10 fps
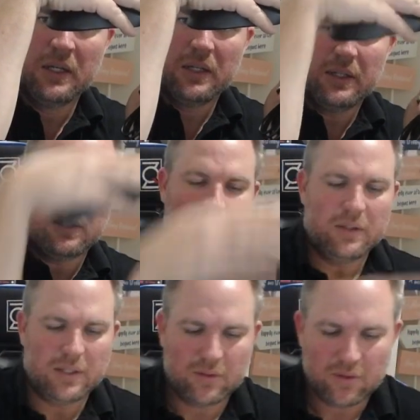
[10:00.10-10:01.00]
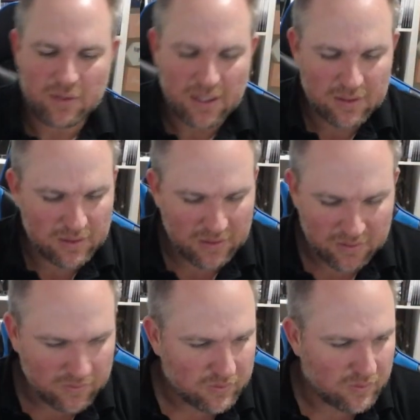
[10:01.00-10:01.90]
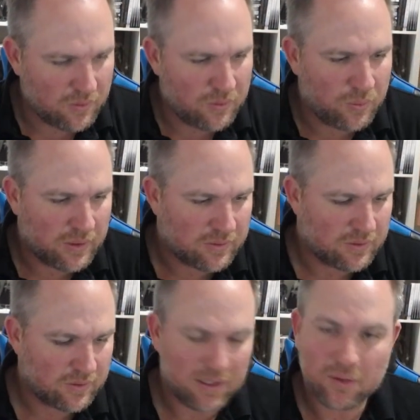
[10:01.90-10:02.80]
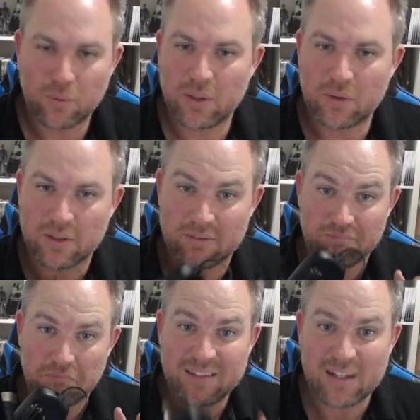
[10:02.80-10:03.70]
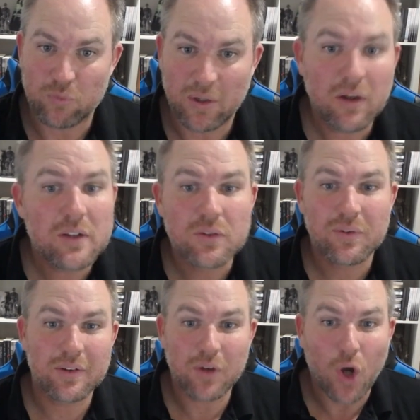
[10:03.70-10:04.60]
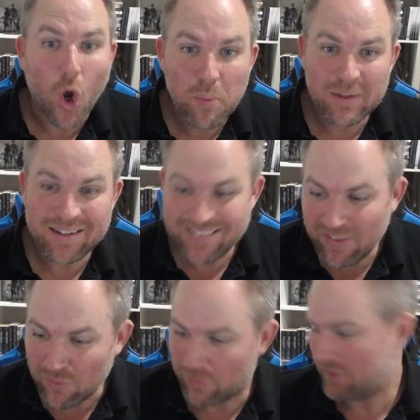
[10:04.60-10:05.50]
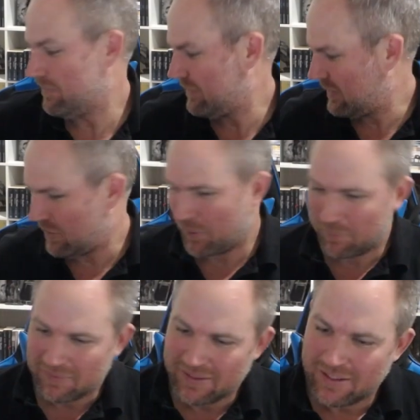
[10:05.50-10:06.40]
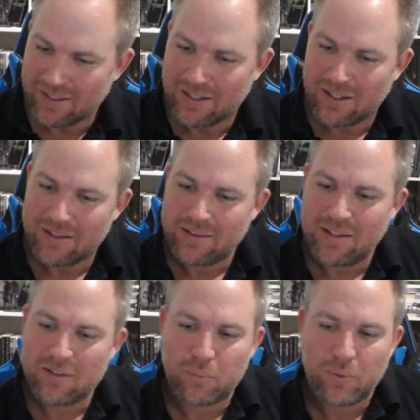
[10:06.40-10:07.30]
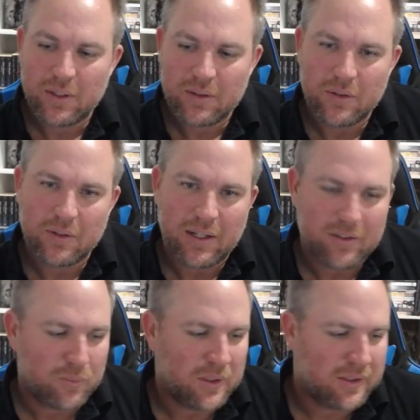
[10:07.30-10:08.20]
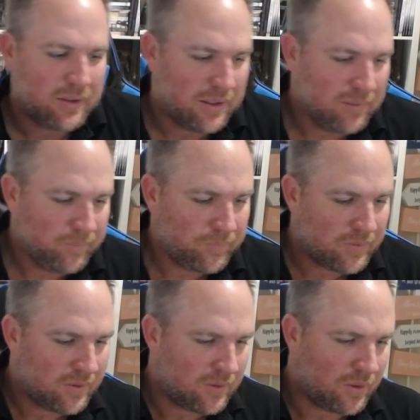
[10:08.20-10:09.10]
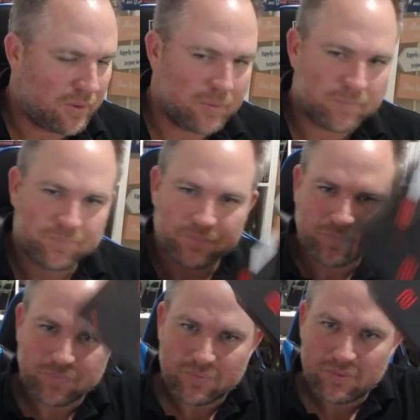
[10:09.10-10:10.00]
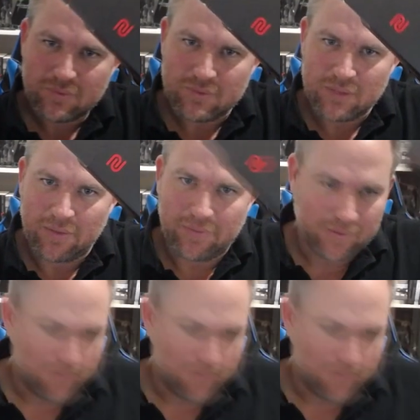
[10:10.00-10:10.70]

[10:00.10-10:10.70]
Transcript: that's like that. So that is, we just had a quick look at the S1. I just realized I got to open another one. So there's a pretty little S1 done. So there it